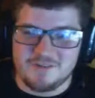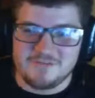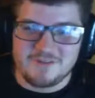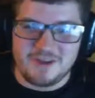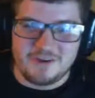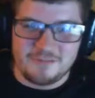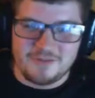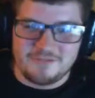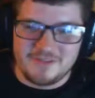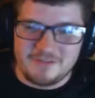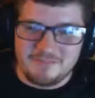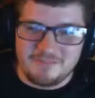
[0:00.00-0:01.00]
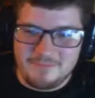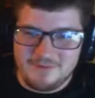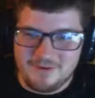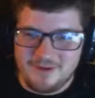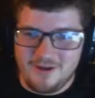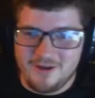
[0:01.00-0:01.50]
of Dunder Mifflin
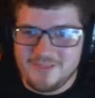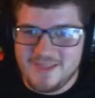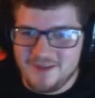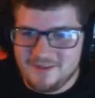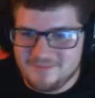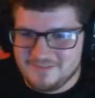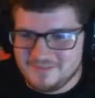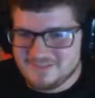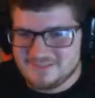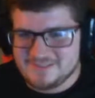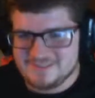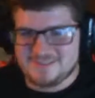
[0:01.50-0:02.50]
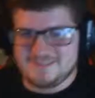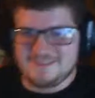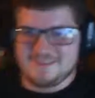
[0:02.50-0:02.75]
Paper on The Office.